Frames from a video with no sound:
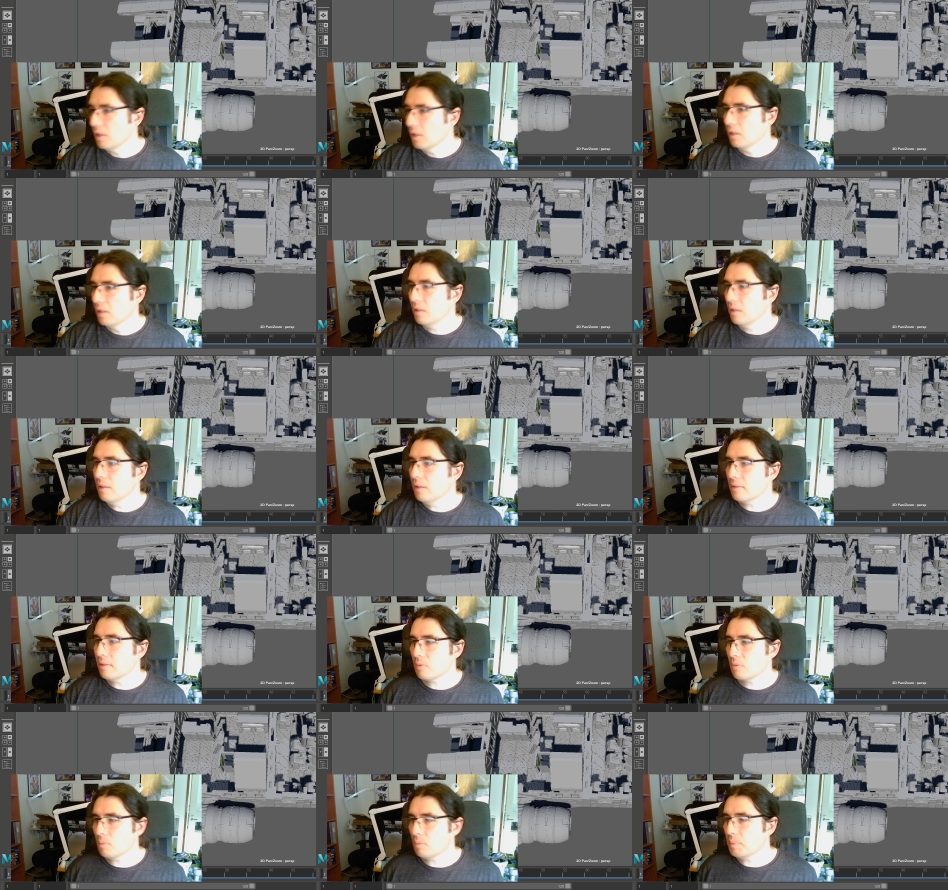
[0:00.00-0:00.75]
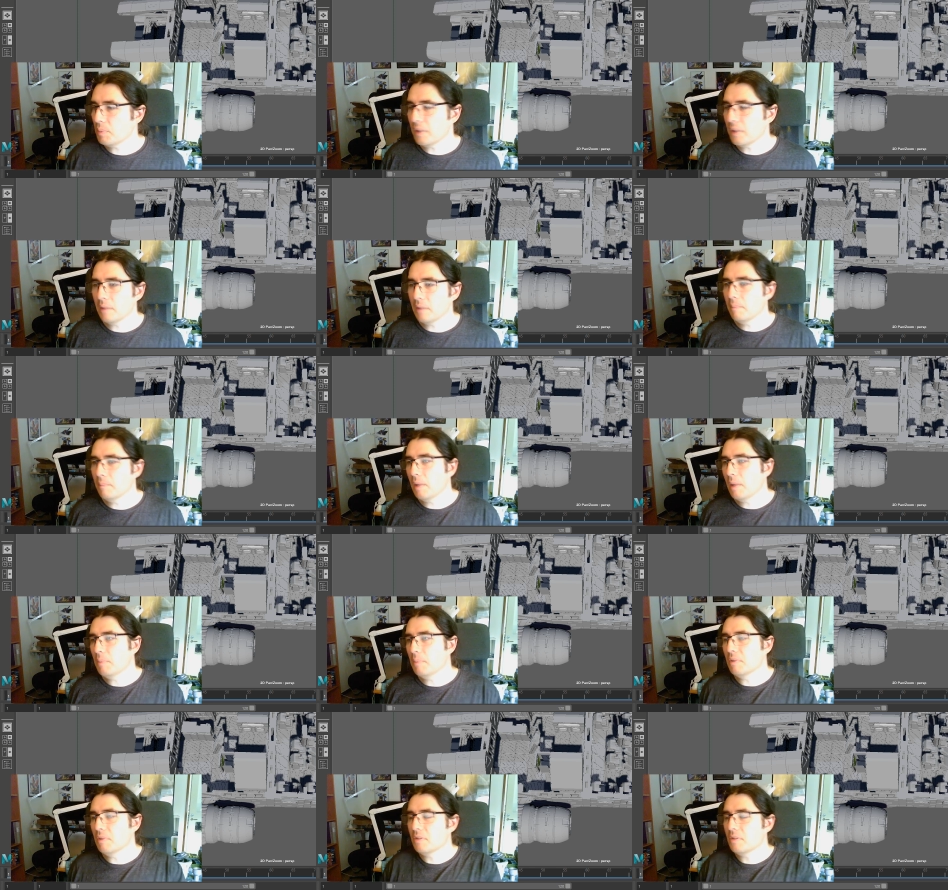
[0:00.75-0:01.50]
This would be
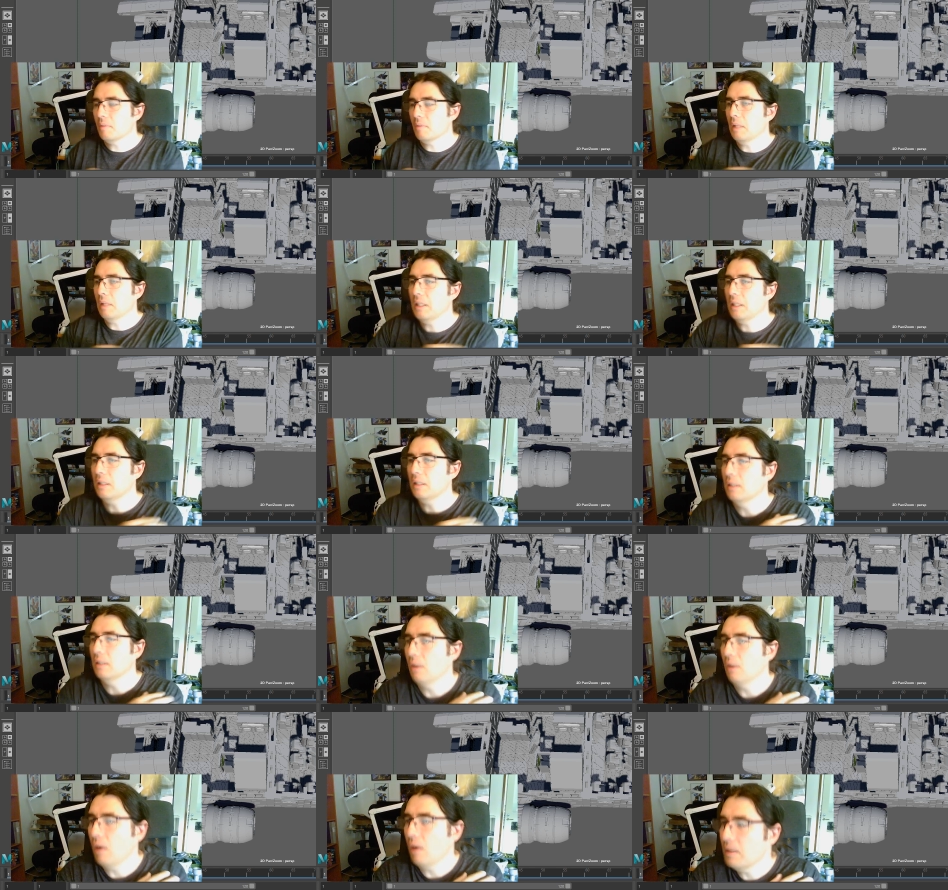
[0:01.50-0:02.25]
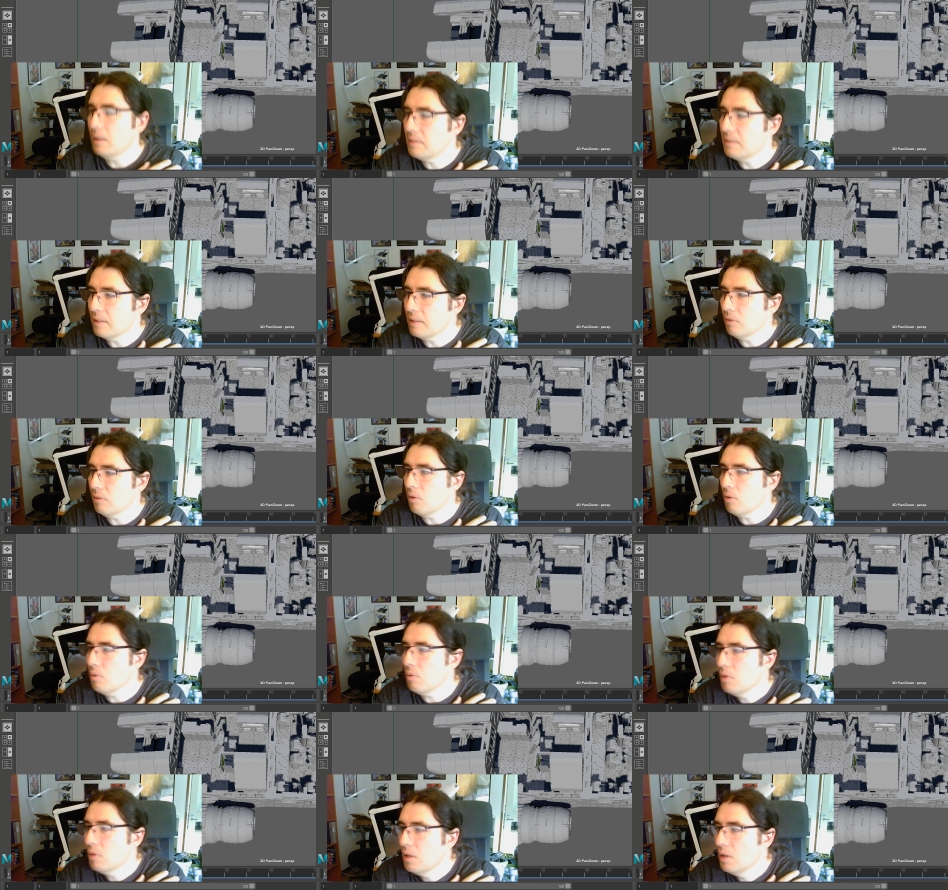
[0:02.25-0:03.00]
maybe something
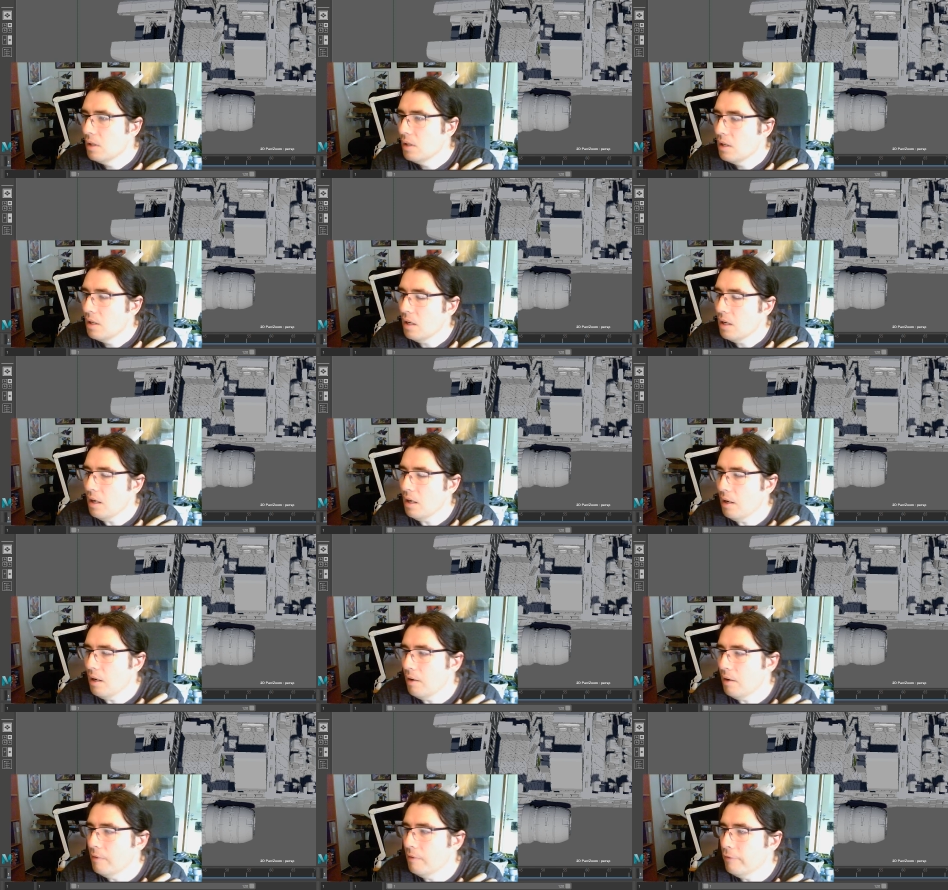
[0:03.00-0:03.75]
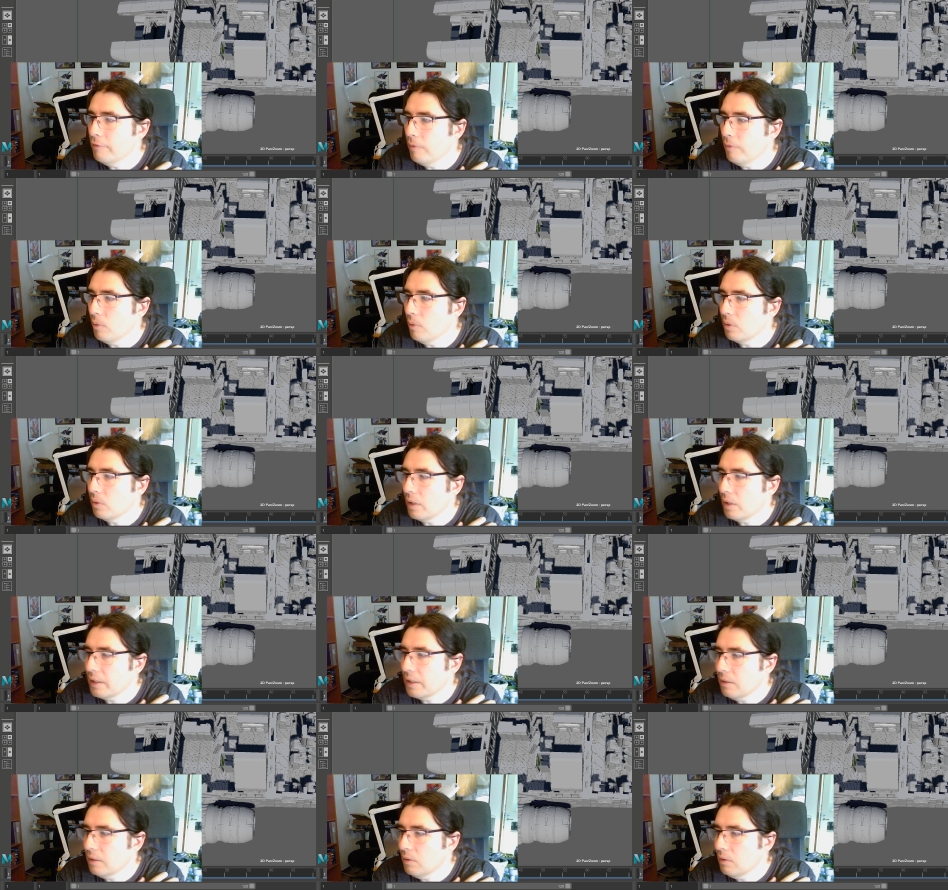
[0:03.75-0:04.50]
ideal for
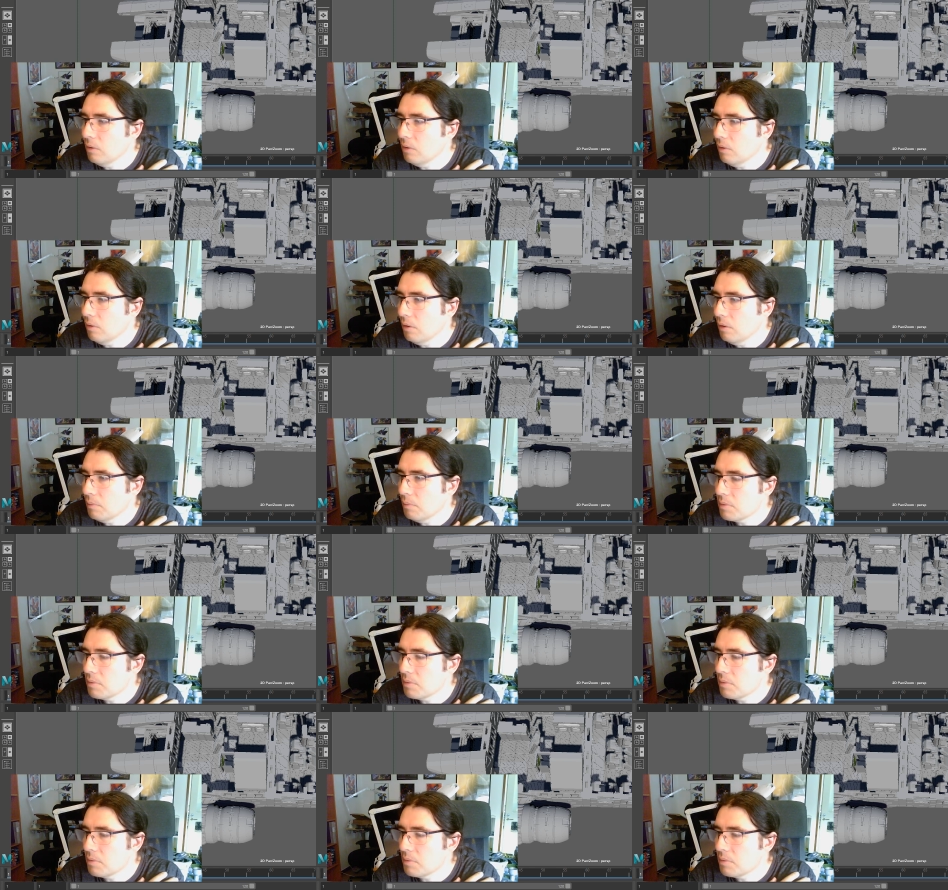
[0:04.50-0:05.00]
like some